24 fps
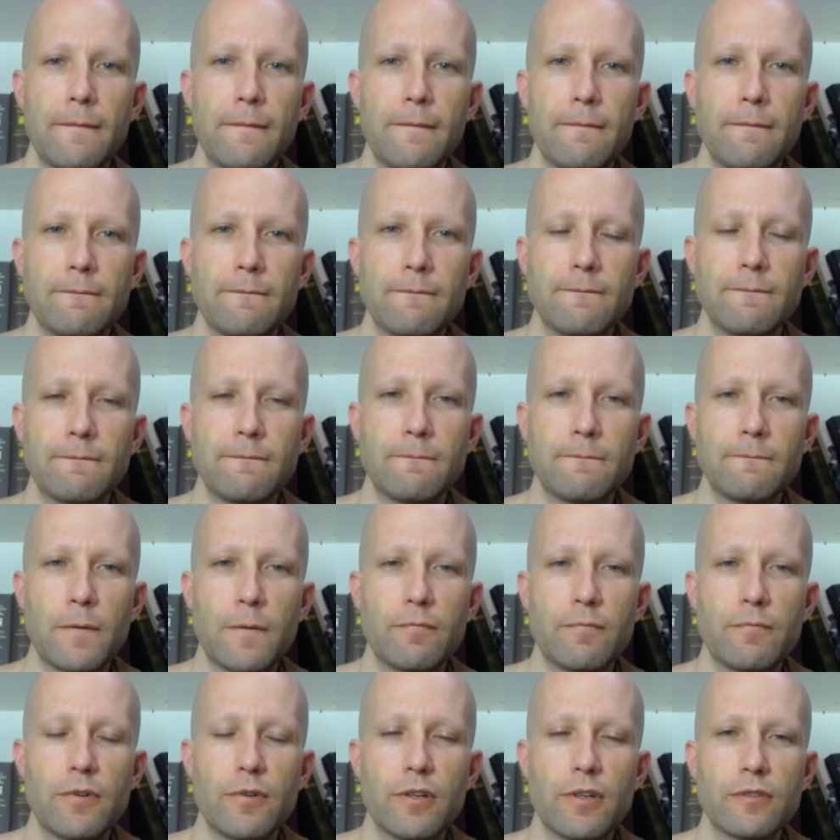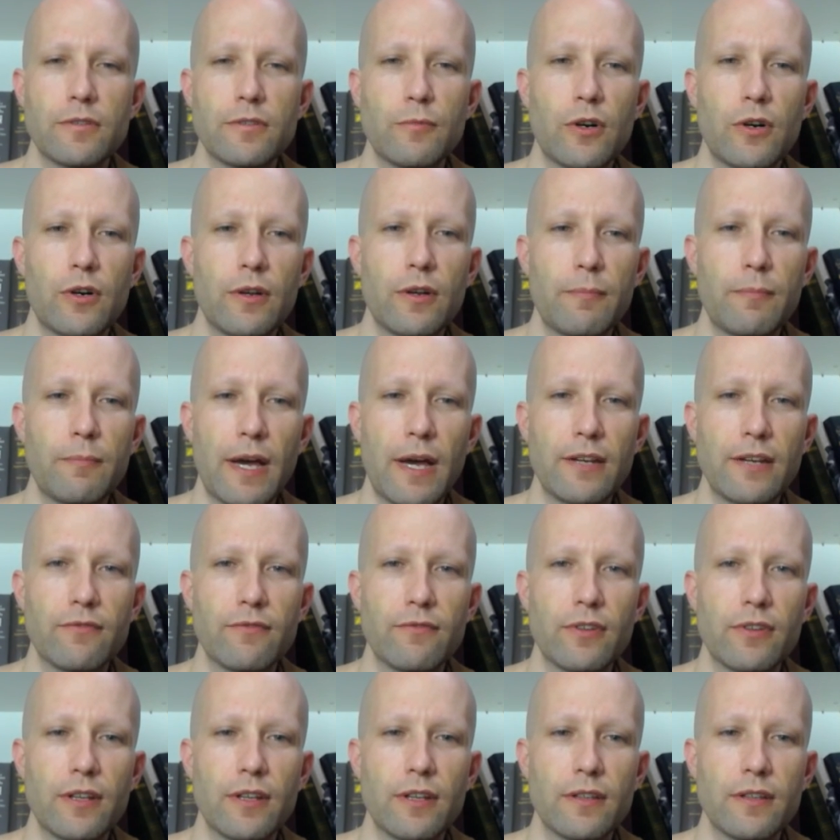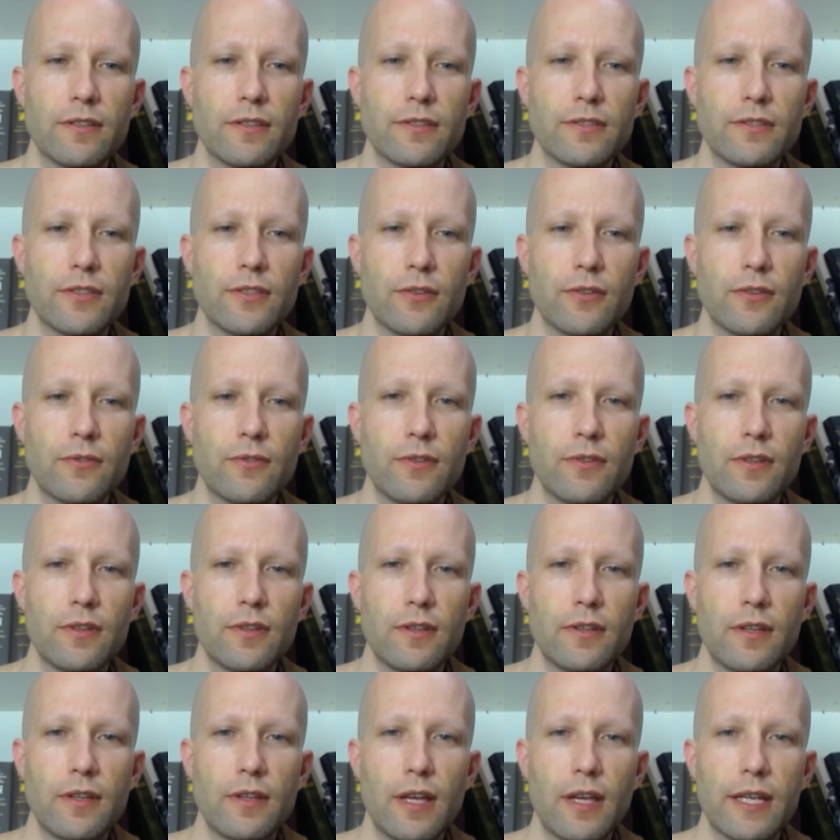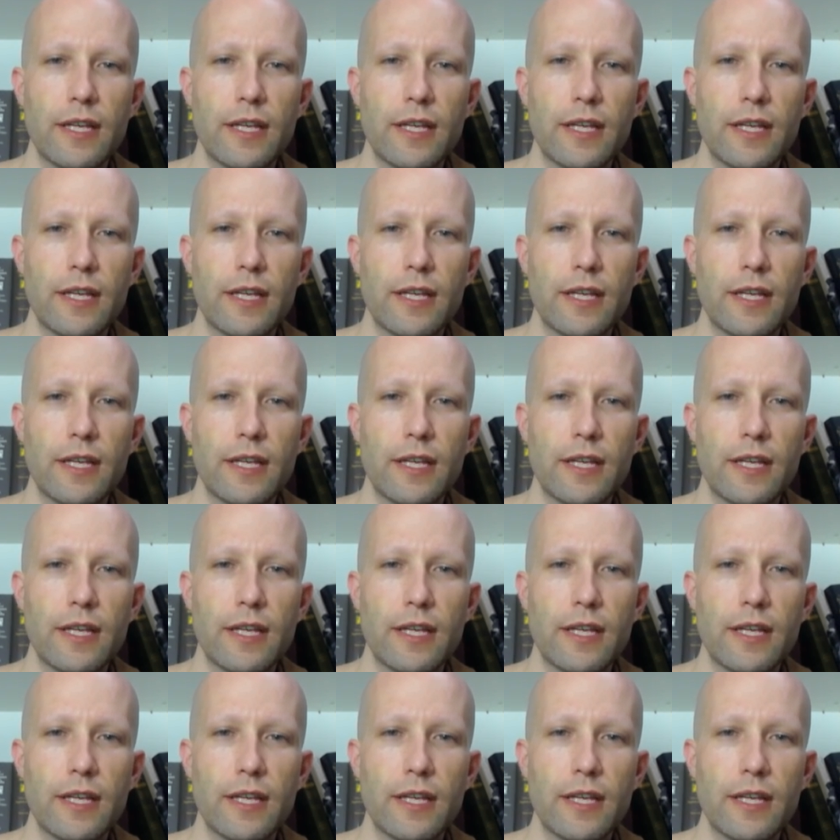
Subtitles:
we focus more on mindfulness. So I can't really